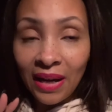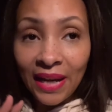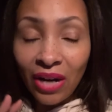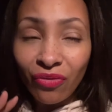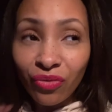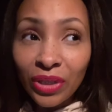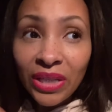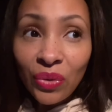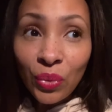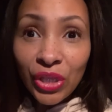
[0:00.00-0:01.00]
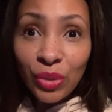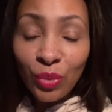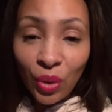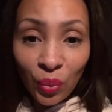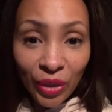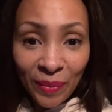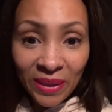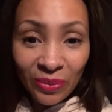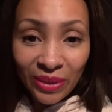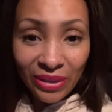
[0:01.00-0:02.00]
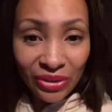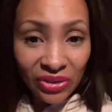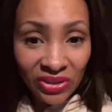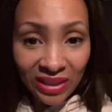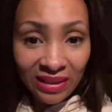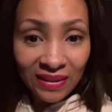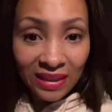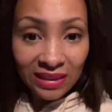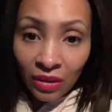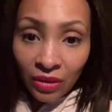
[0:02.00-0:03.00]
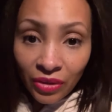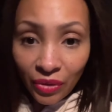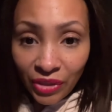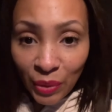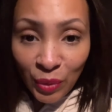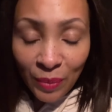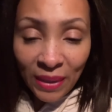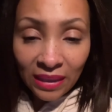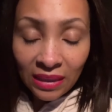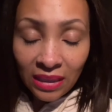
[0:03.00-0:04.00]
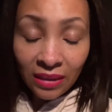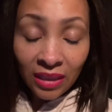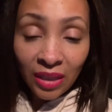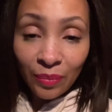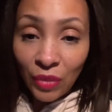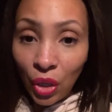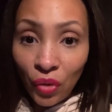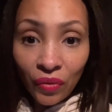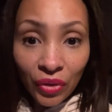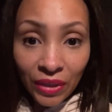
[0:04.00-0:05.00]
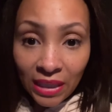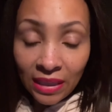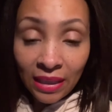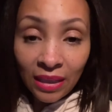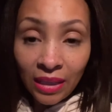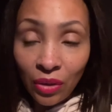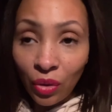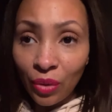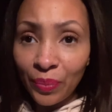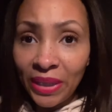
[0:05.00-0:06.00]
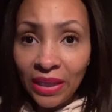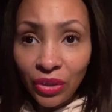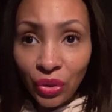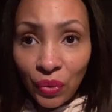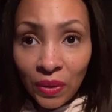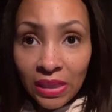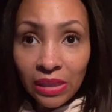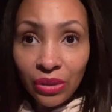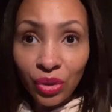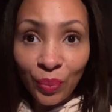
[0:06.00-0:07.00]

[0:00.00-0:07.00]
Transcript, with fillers: And I really wish more women would understand that. So someone might think that I'm overthinking or being too this or